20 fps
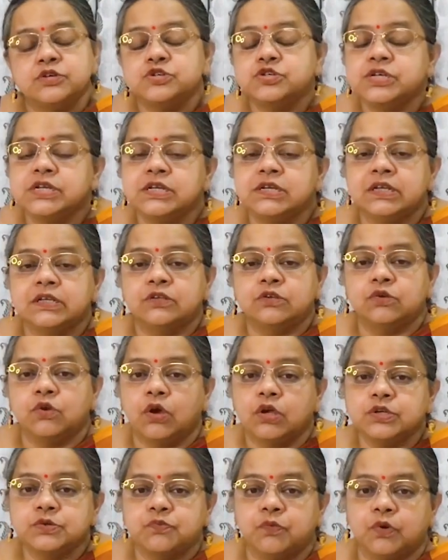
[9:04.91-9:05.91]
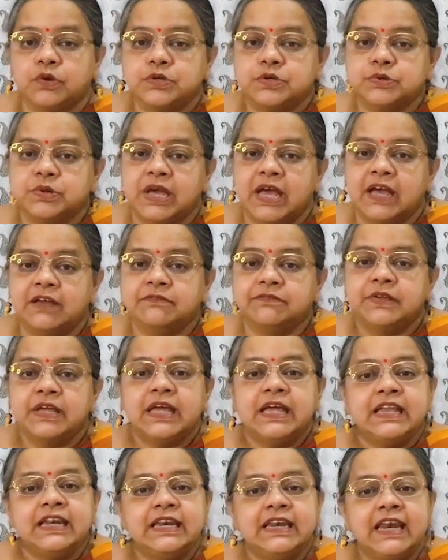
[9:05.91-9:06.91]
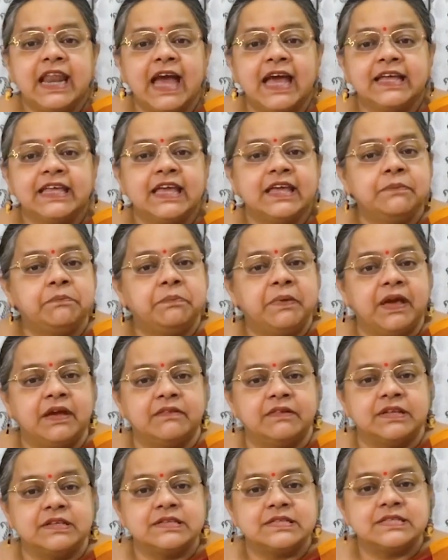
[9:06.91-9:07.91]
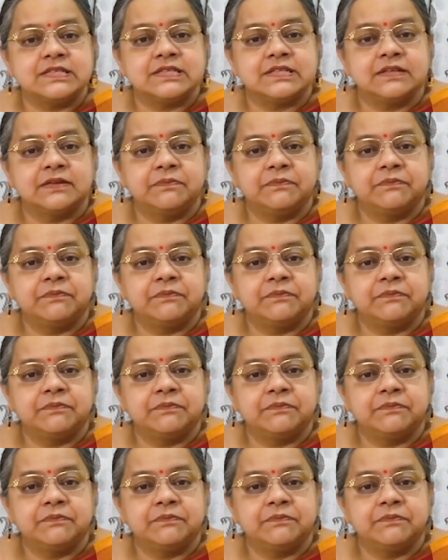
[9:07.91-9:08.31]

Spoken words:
she does not want to have nagging parents.